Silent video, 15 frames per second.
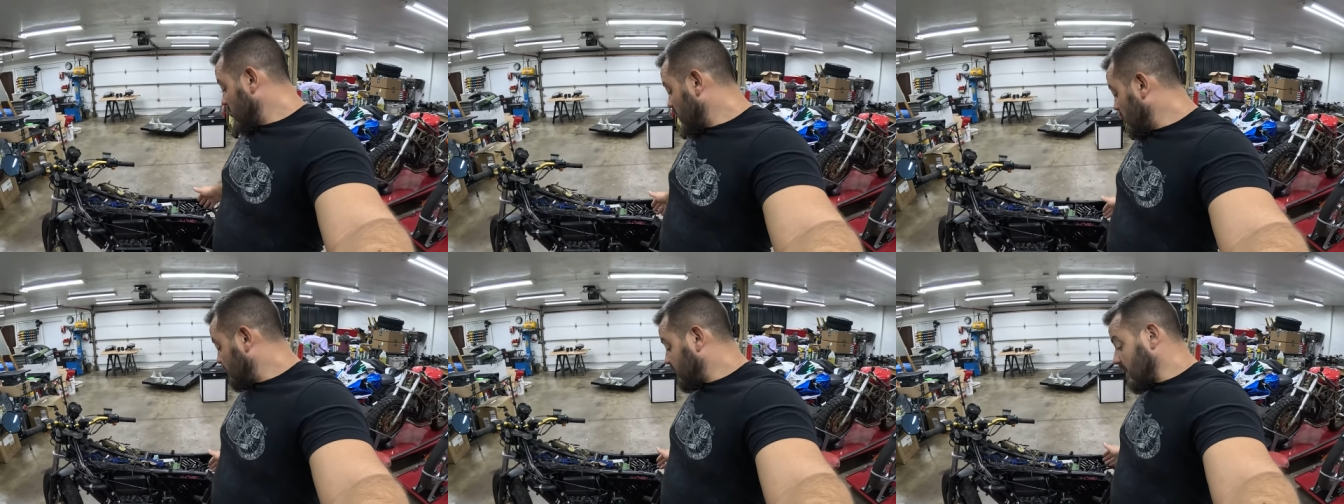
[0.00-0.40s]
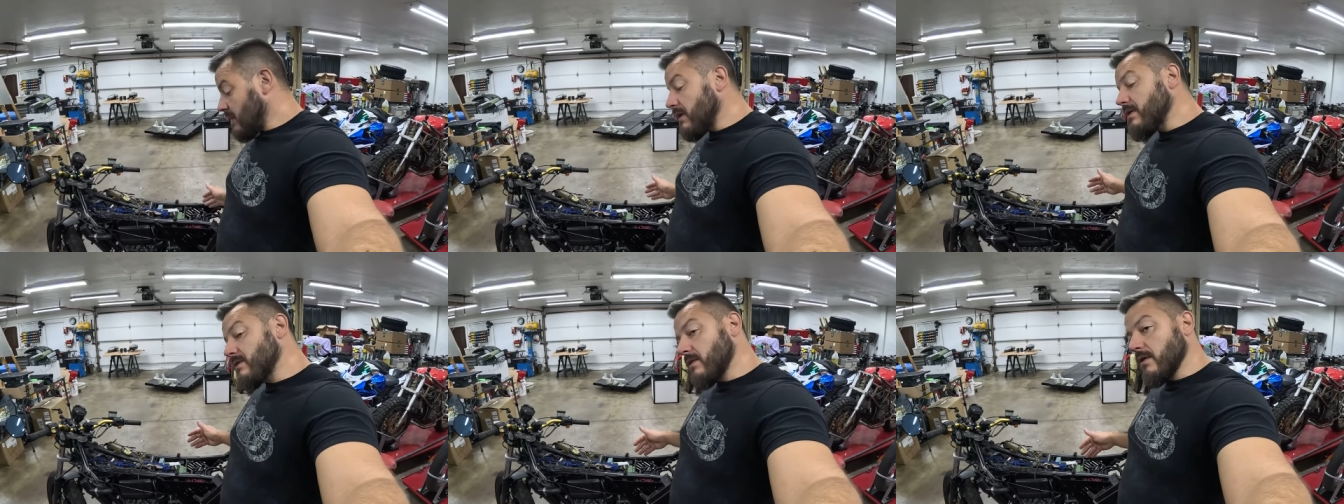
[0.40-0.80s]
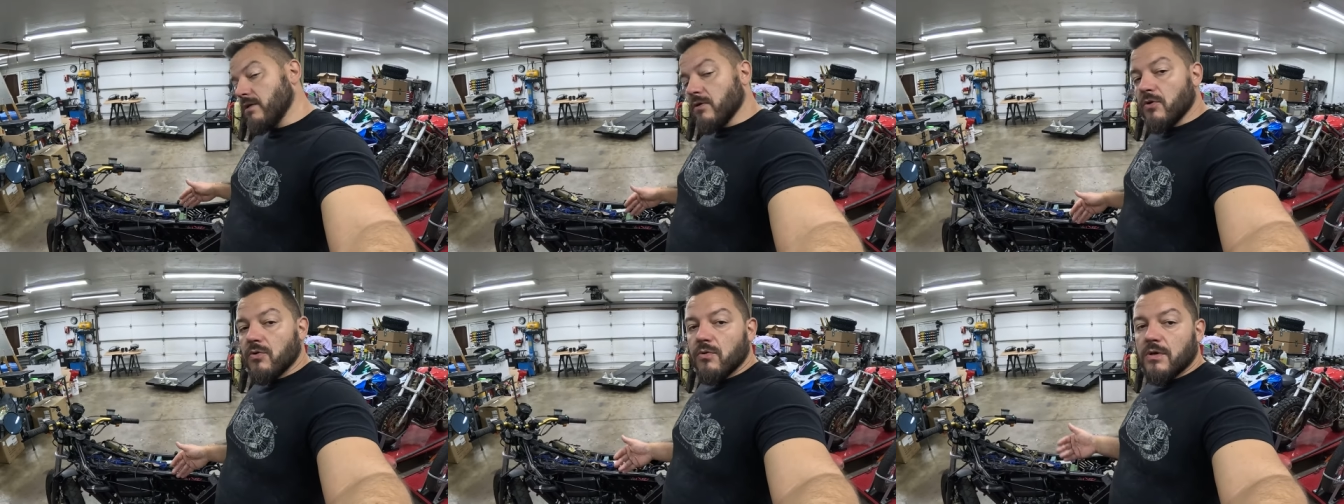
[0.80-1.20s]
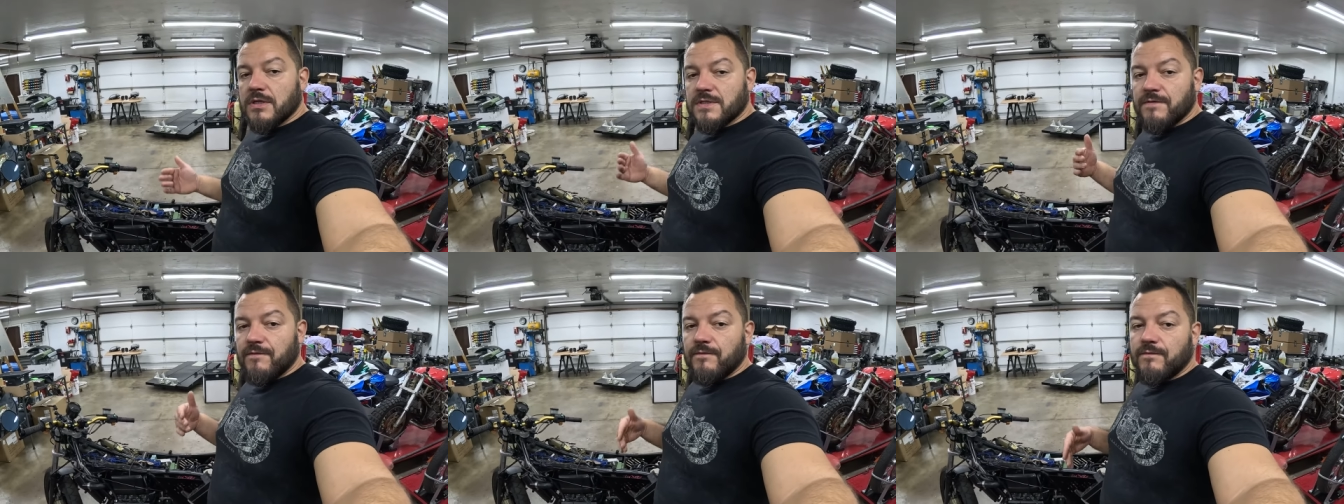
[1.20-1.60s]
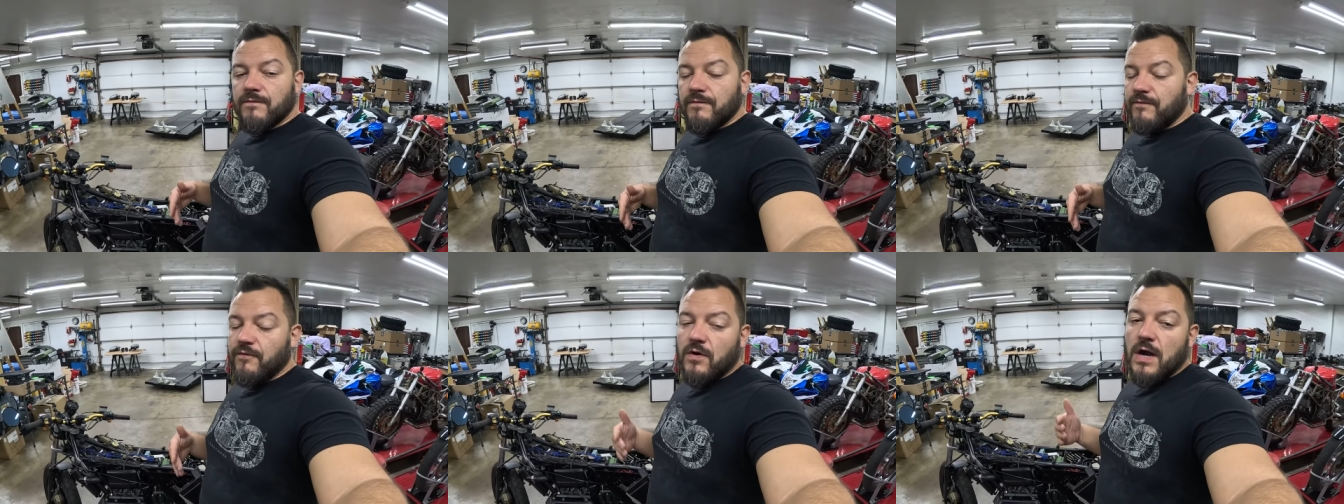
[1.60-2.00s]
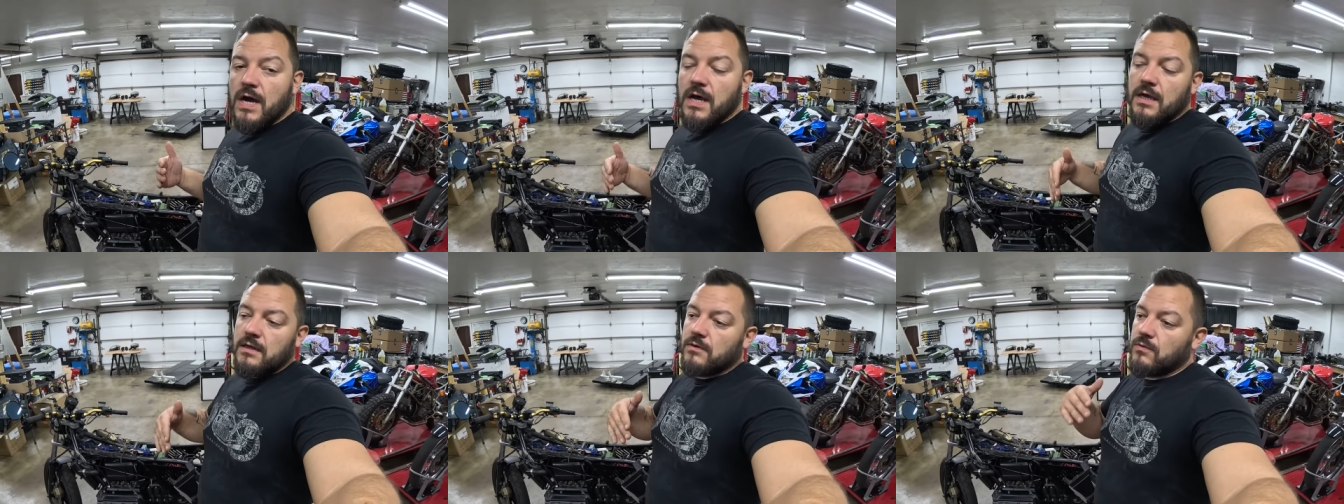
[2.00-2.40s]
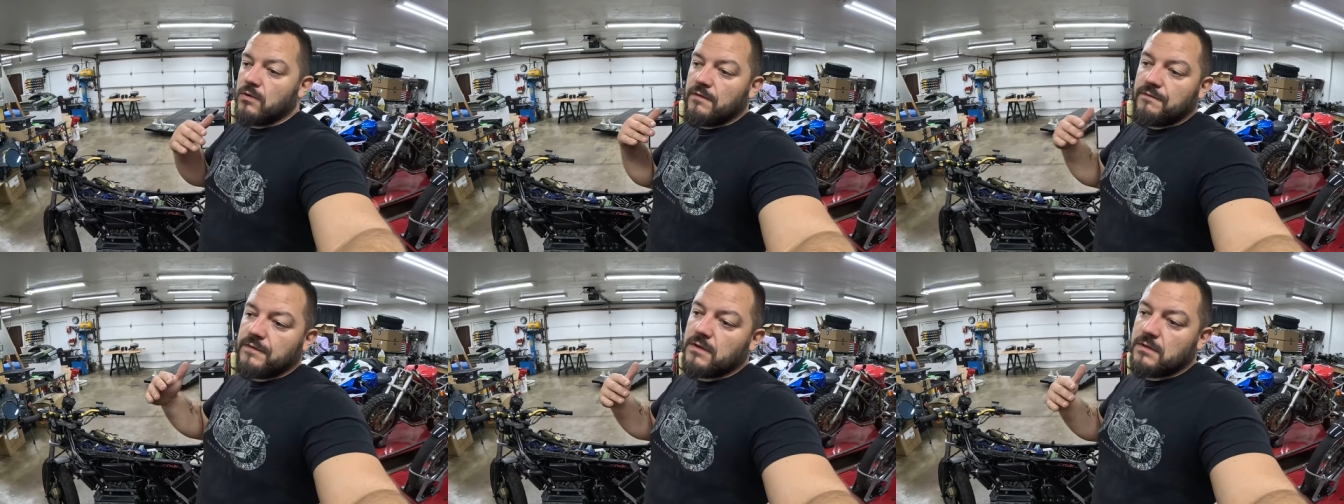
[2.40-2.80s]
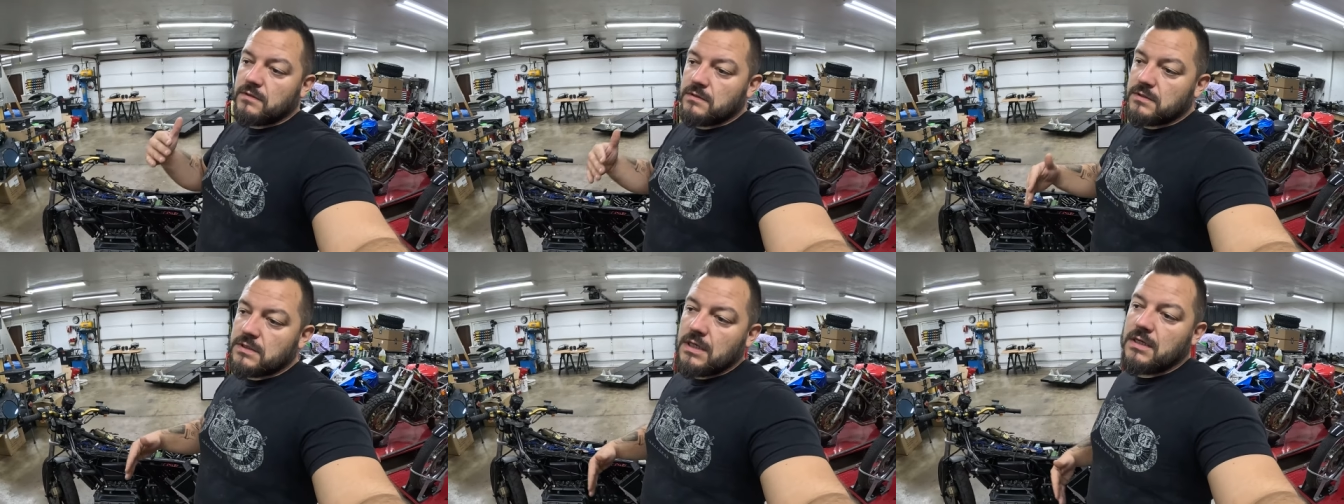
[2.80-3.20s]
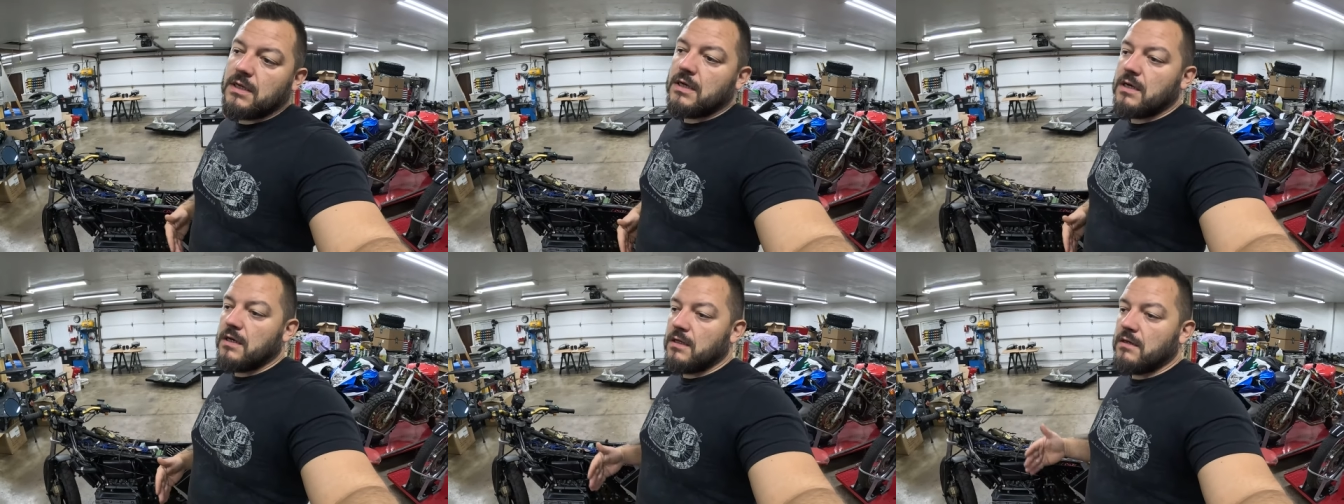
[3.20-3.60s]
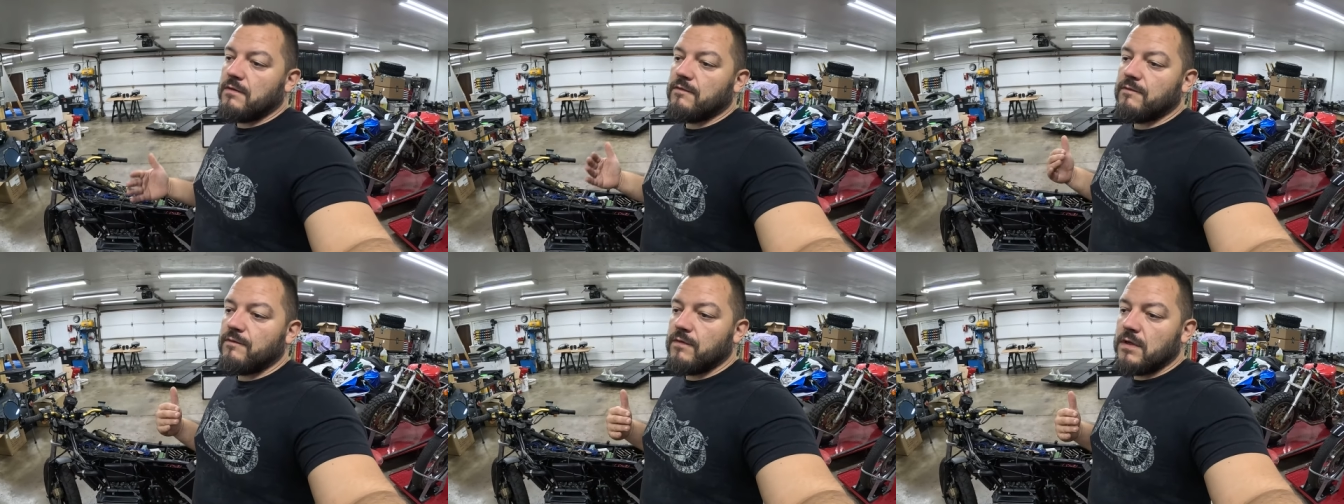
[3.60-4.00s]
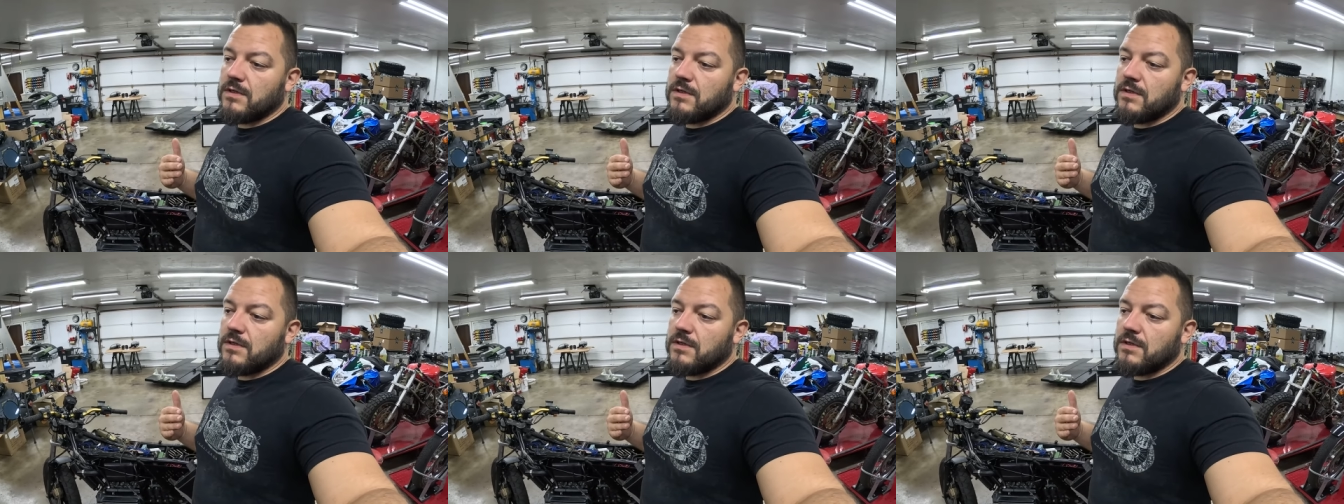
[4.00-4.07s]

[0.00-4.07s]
if the ECU is fried or if there's any kind of